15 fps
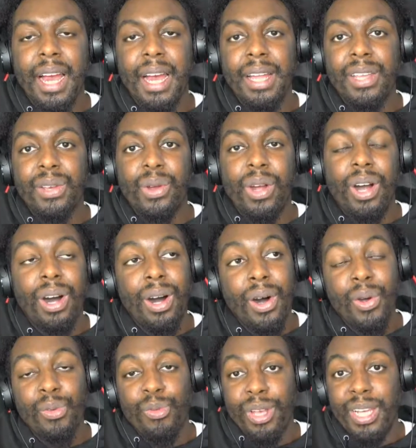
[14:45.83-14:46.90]
And you
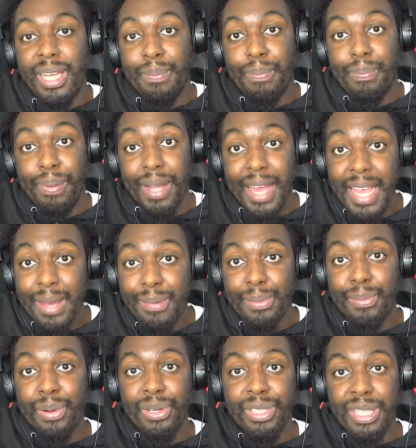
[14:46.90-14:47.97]
can't really blame
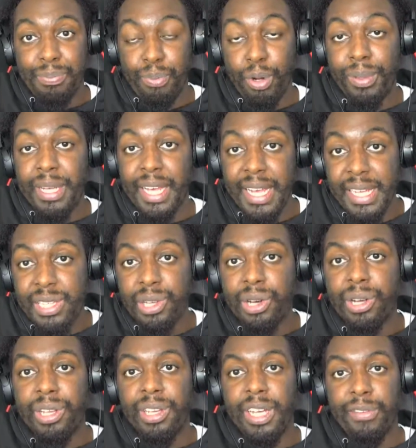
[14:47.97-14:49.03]
him because he probably hits
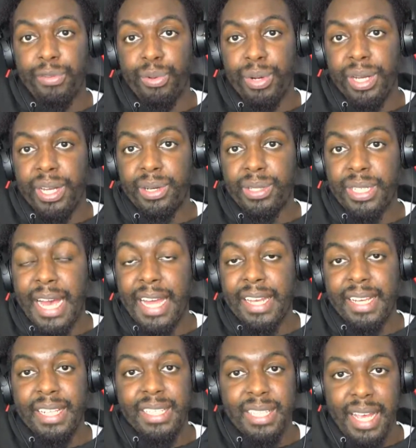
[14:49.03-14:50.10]
harder than everyone else and
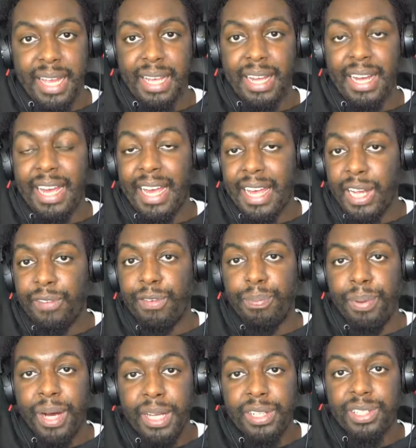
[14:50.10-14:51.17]
he can take a hell of a
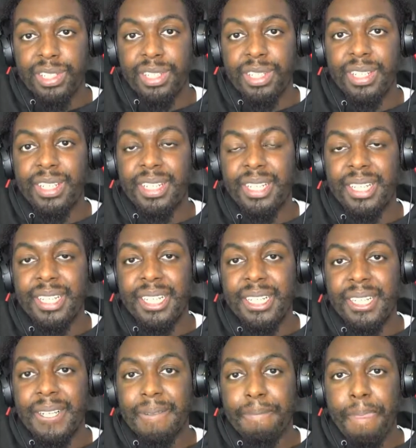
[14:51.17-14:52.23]
punch.
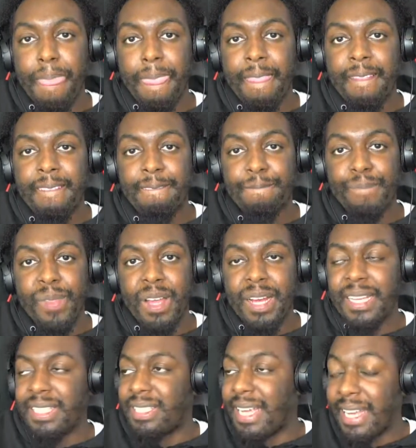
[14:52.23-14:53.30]

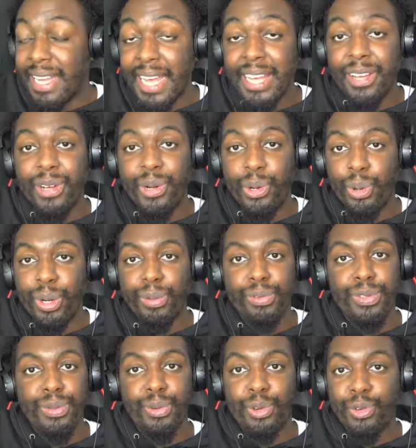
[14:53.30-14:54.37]
Like Sandhagen caught him
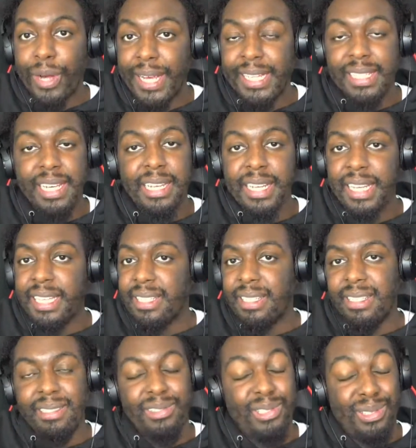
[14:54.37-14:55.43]
with some great techniques
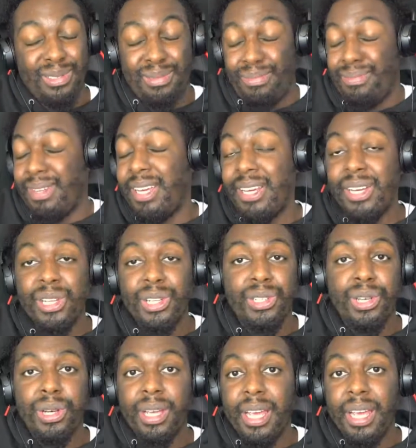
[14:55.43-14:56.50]
and he just
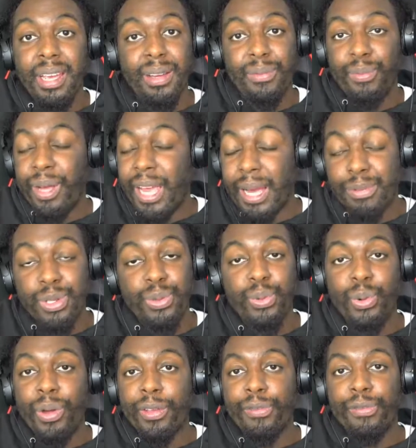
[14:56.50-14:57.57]
took it and kept on
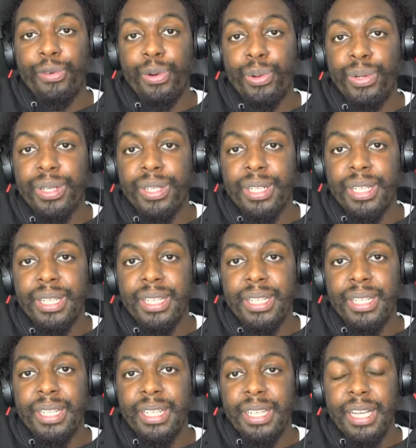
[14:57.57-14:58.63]
walking forward.
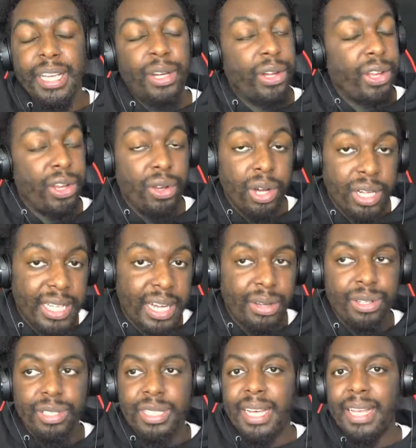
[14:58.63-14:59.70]
He got the
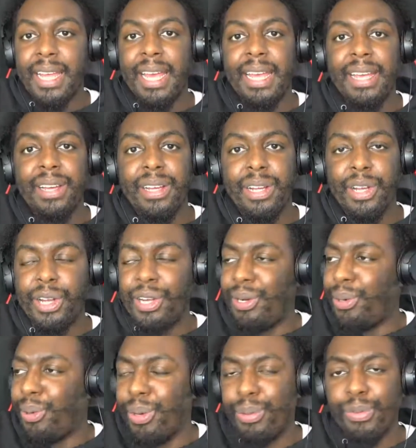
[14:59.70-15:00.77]
knockdown on Sandhagen,
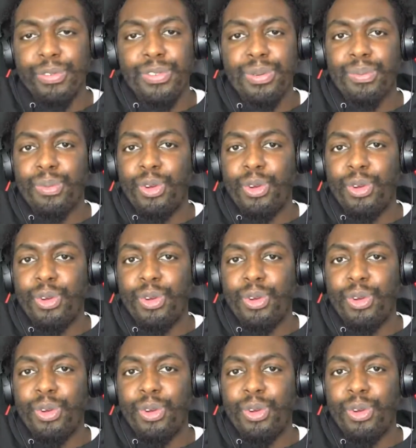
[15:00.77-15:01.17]
caught him with some